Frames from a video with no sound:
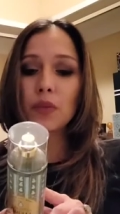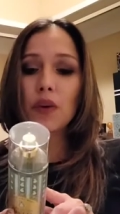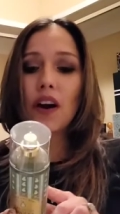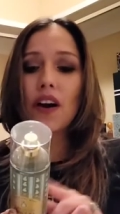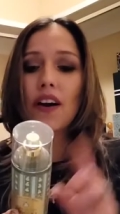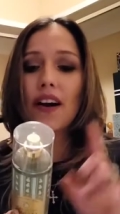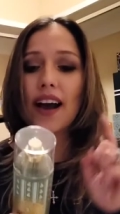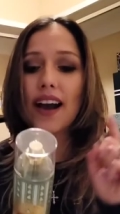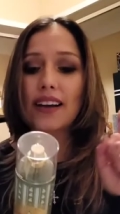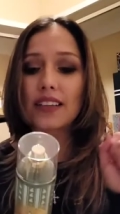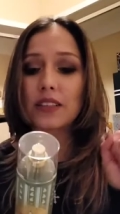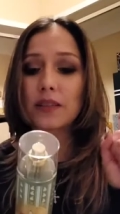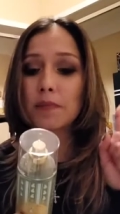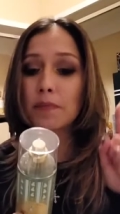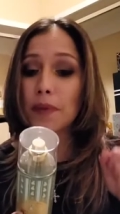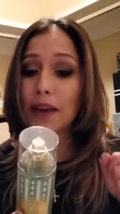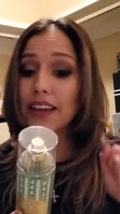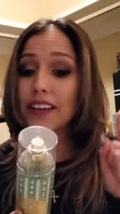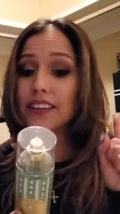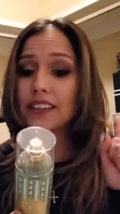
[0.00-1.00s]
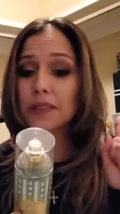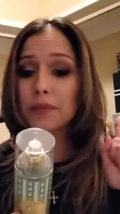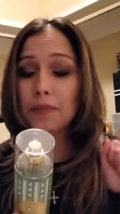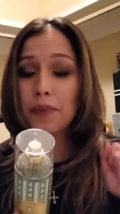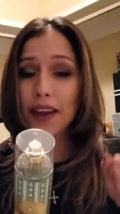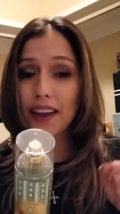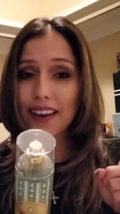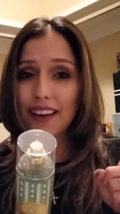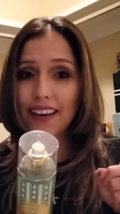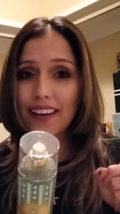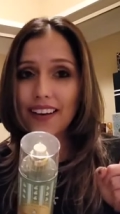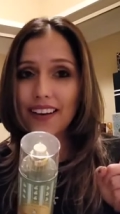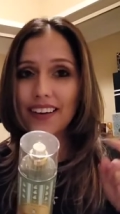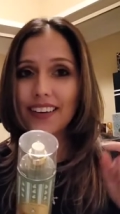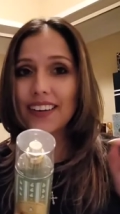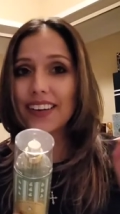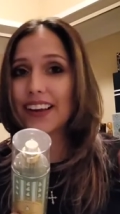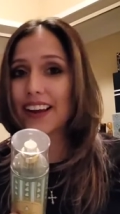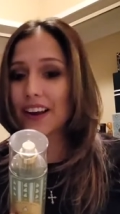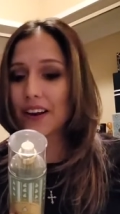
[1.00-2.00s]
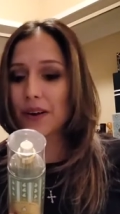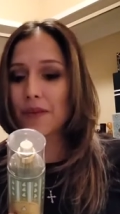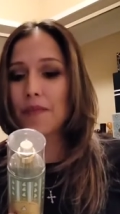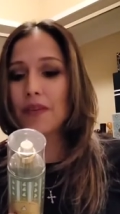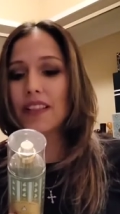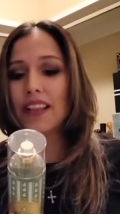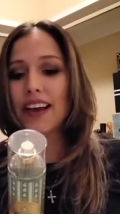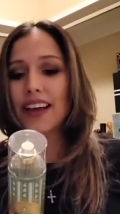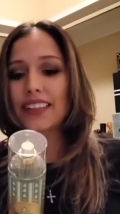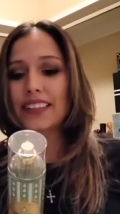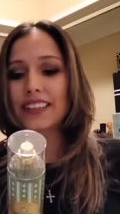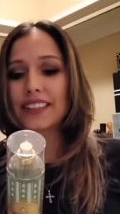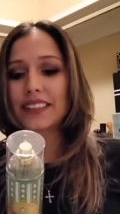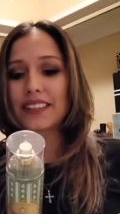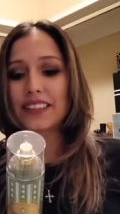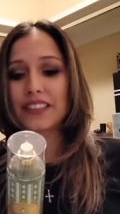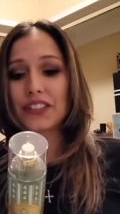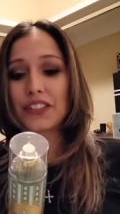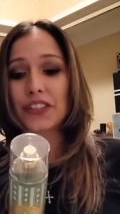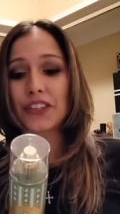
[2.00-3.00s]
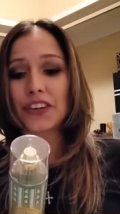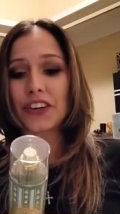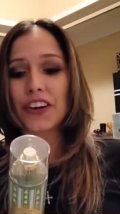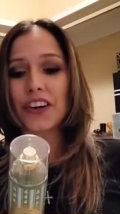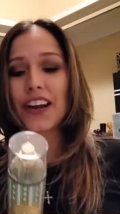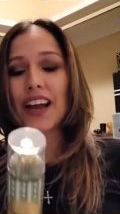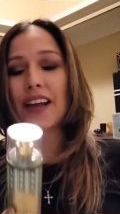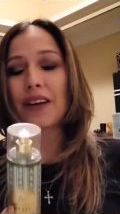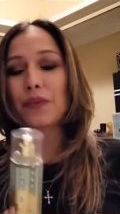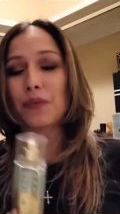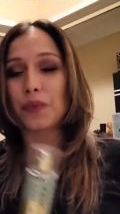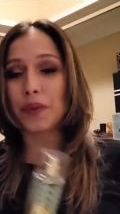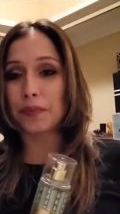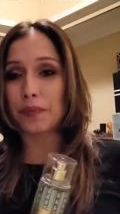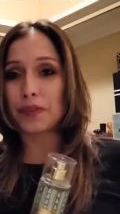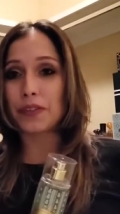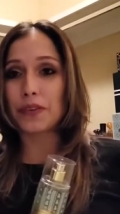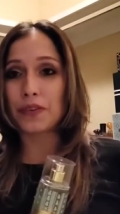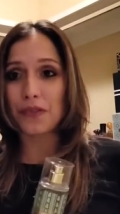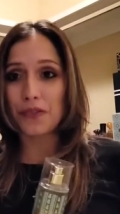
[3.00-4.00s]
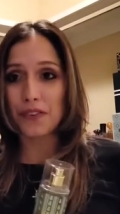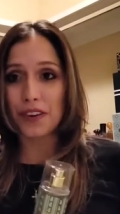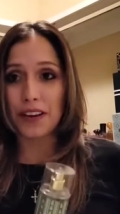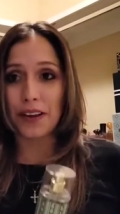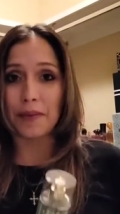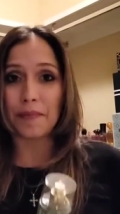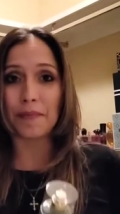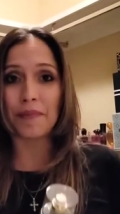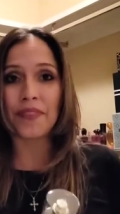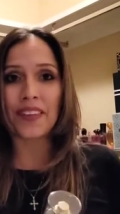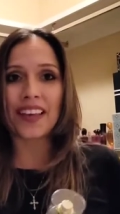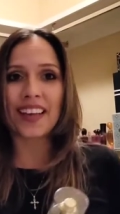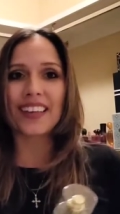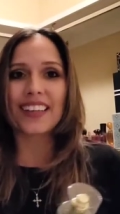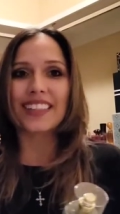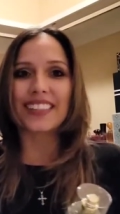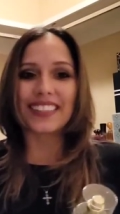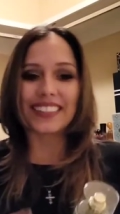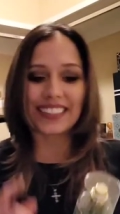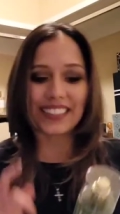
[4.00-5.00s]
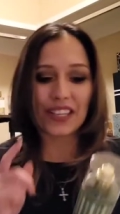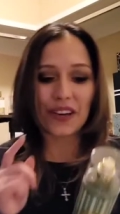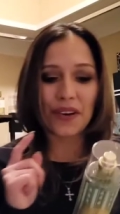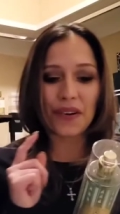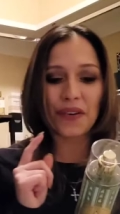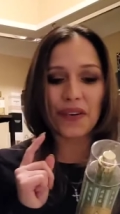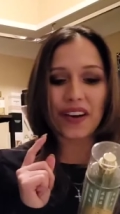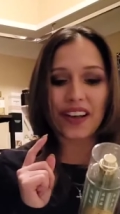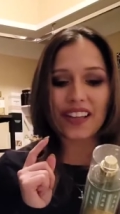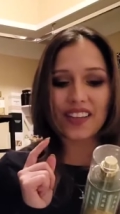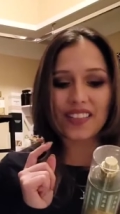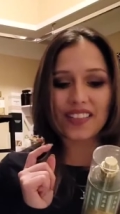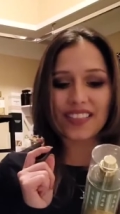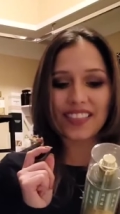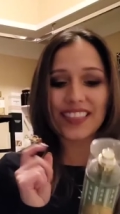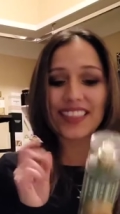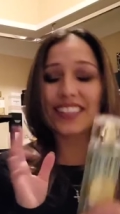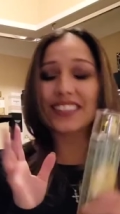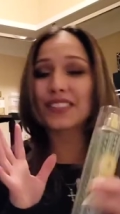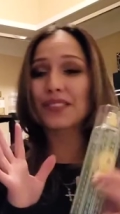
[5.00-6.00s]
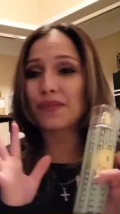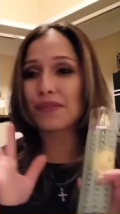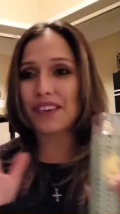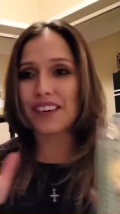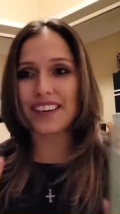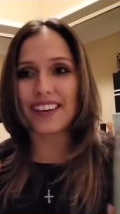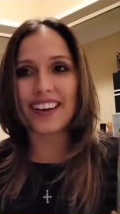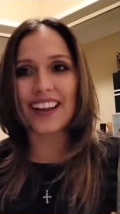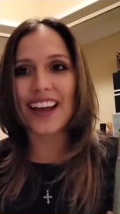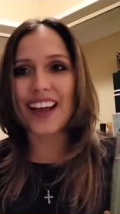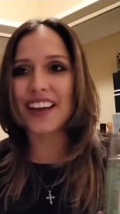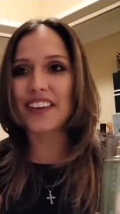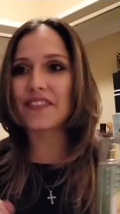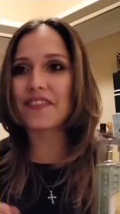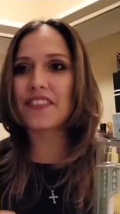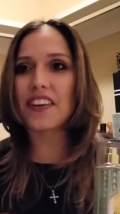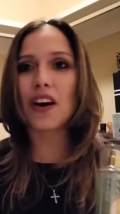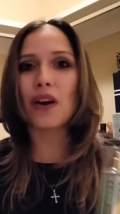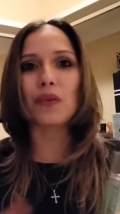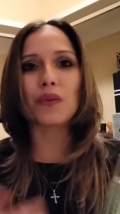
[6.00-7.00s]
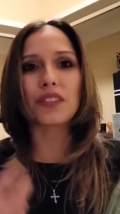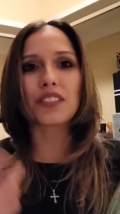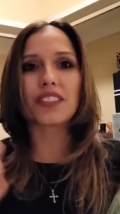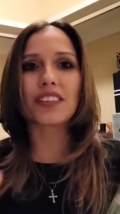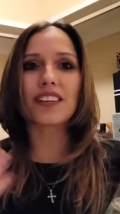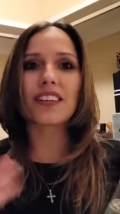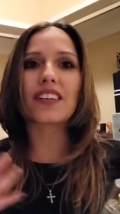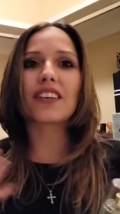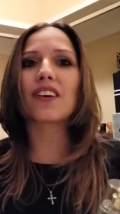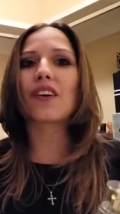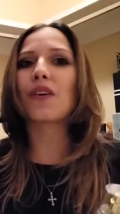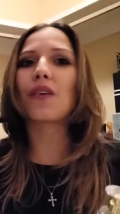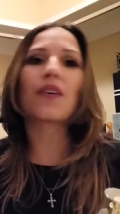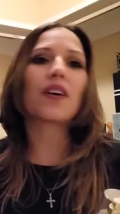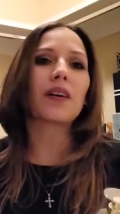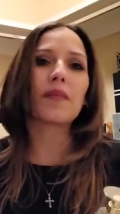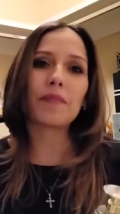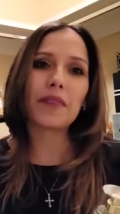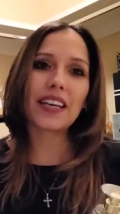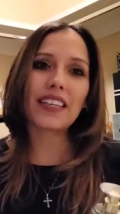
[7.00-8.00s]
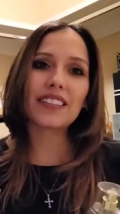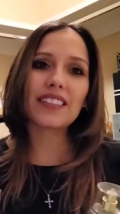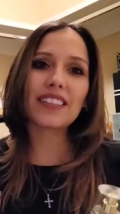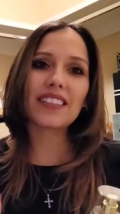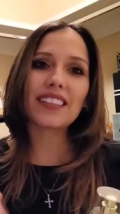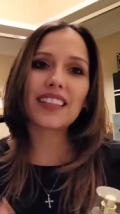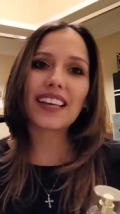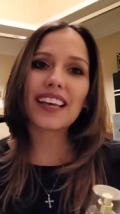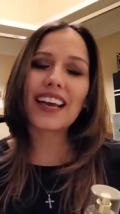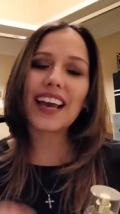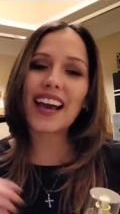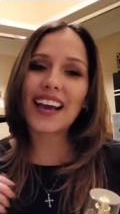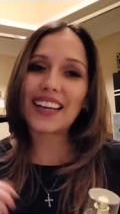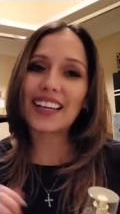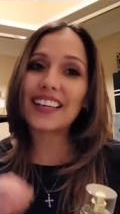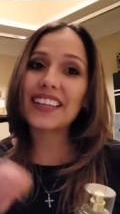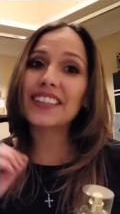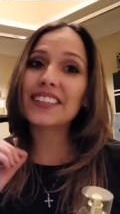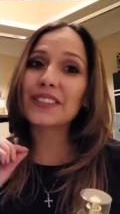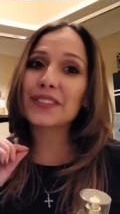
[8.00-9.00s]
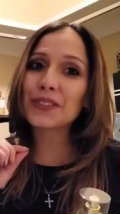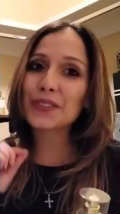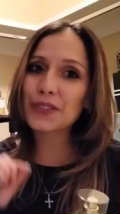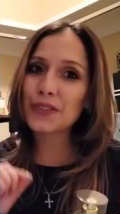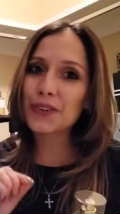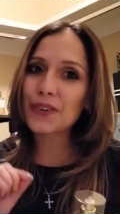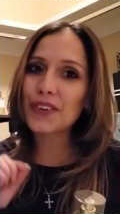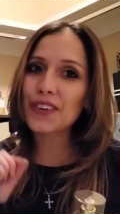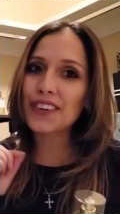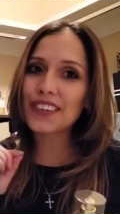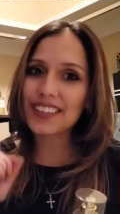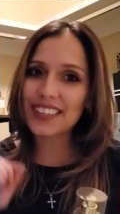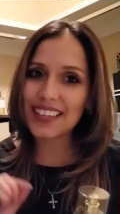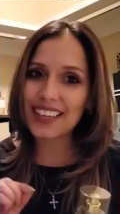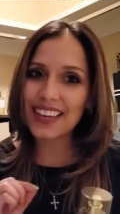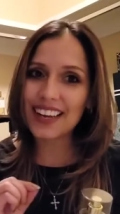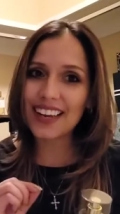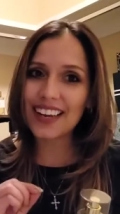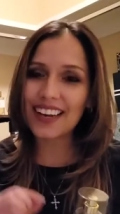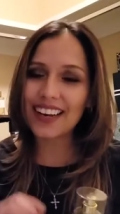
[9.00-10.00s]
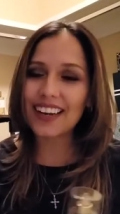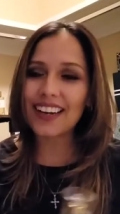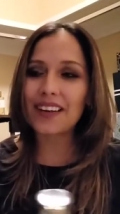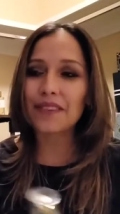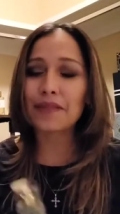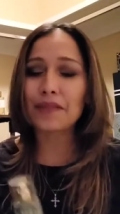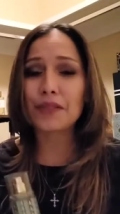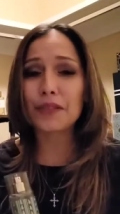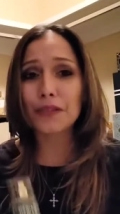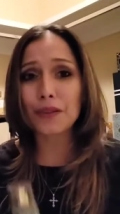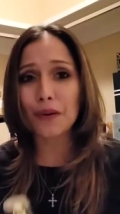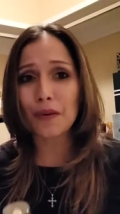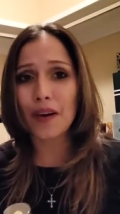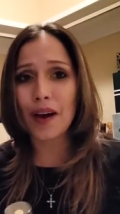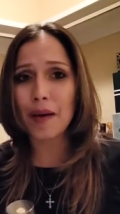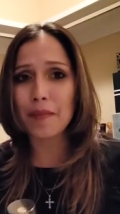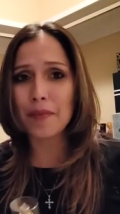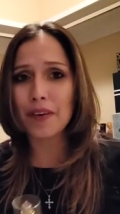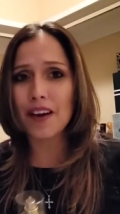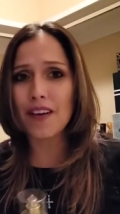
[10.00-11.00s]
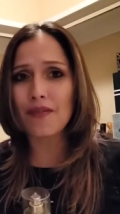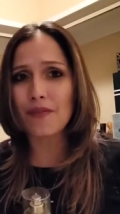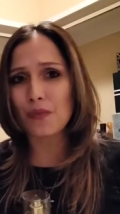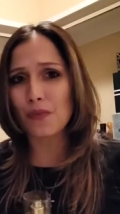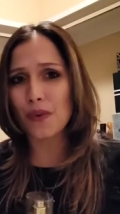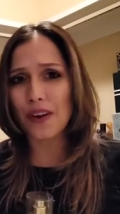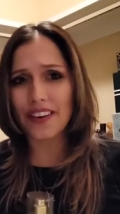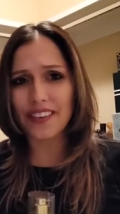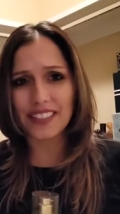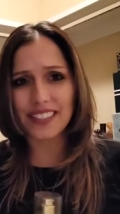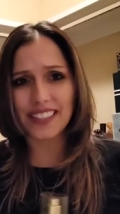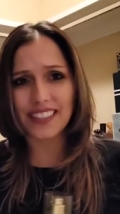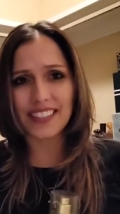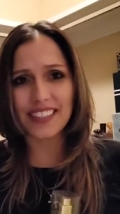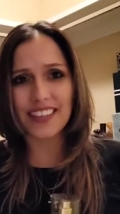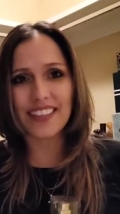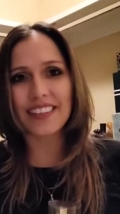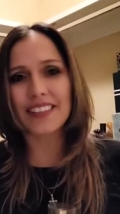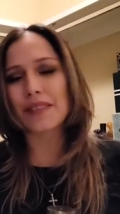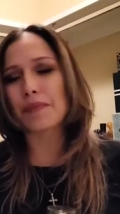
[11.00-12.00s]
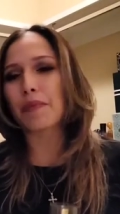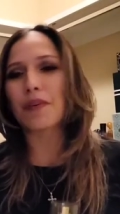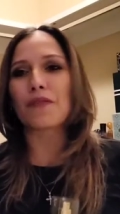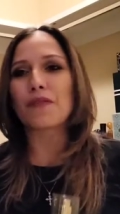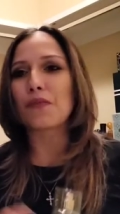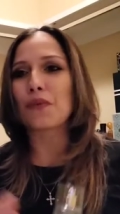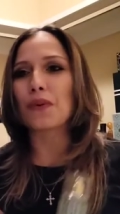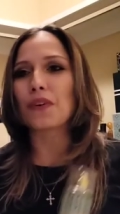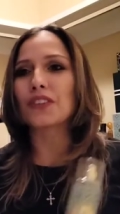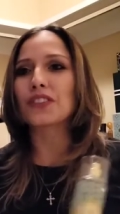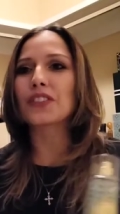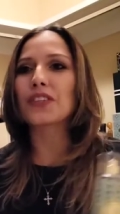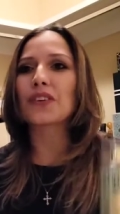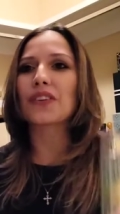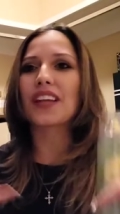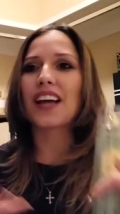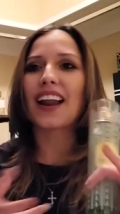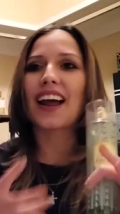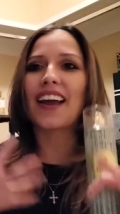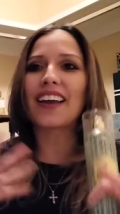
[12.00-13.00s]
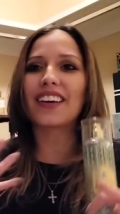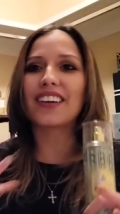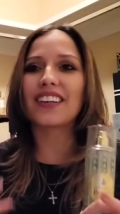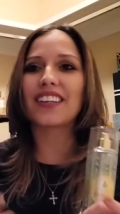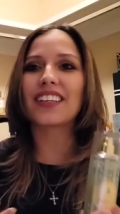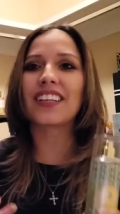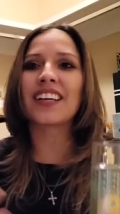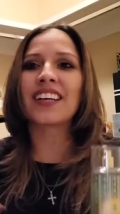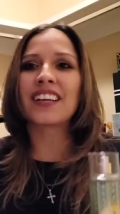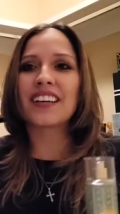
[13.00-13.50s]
well has baked pear, caramelized sugar, and whipped cream. So this one I felt was going to go amazingly and it sure did. I'm so happy I've wear tested this before so that I could,